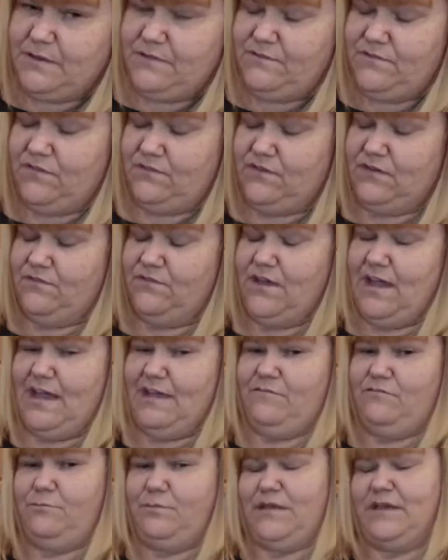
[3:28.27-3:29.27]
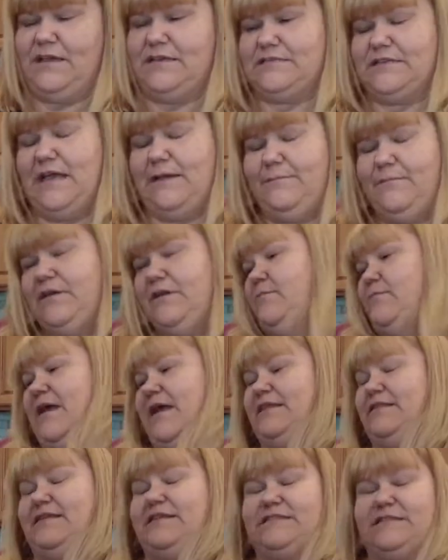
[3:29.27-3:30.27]
at 55 because I'm gonna
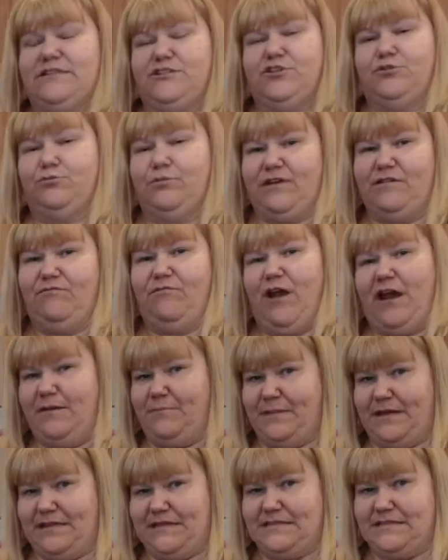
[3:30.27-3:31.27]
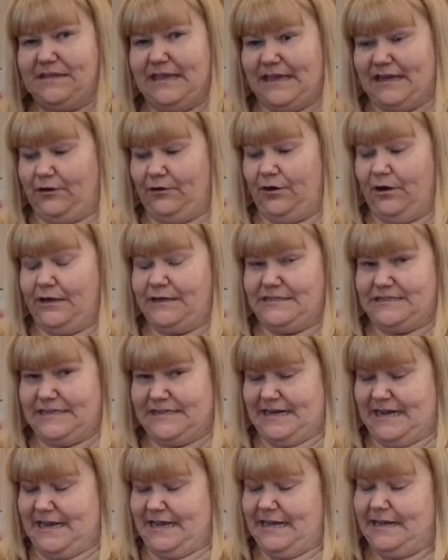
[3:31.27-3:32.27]
make these into refried beans later on
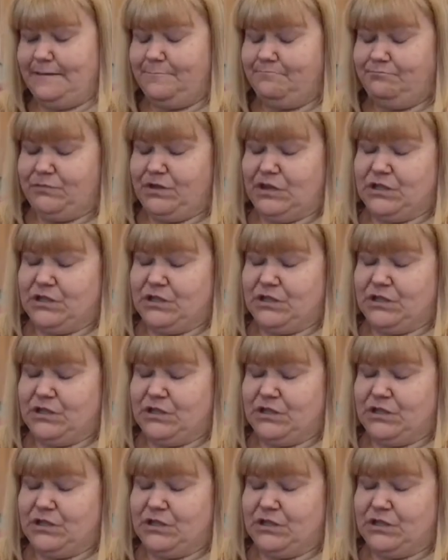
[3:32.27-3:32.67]
today.